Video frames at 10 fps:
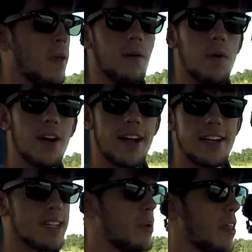Well
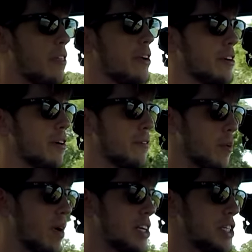guys, I want to thank y'all
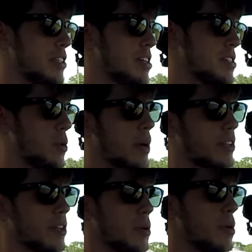for watching this
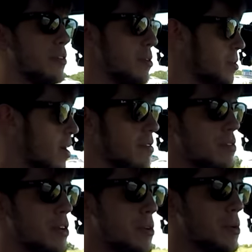quick little review of
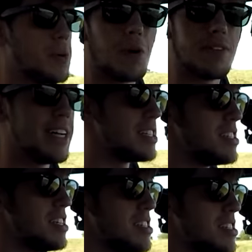the new Corvette
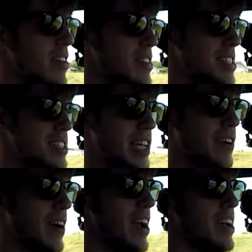C seven
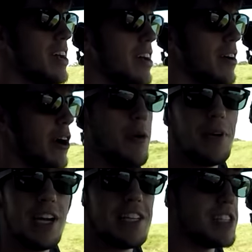Stingray. Hope
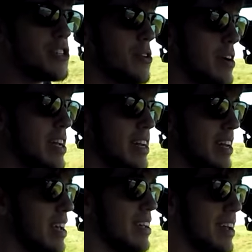you guys enjoyed it.
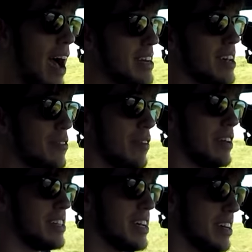Uh, I
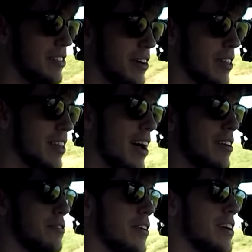definitely did. They're a lot
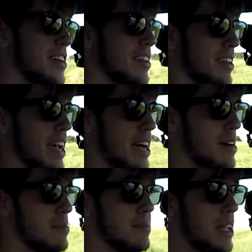of fun.
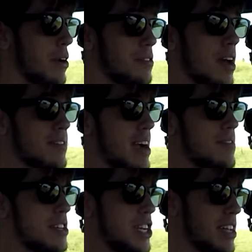Um, you know, if you ever
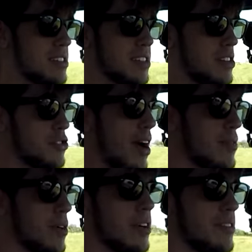have the chance to drive
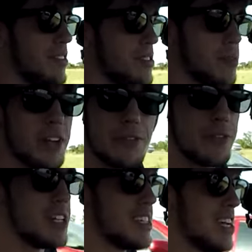one, one of your
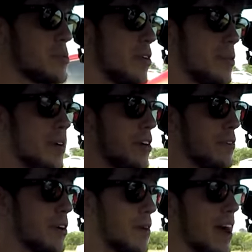friends has one, you want to go
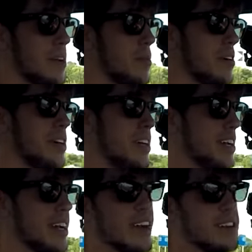for a ride in one,
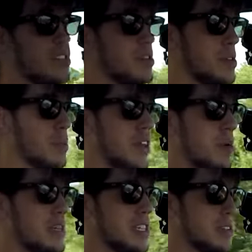guarantee you, you will
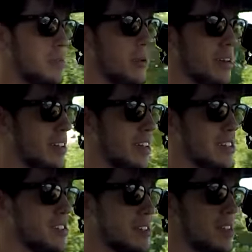not be disappointed.
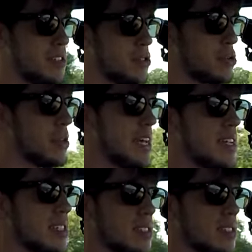It's, it's truly is.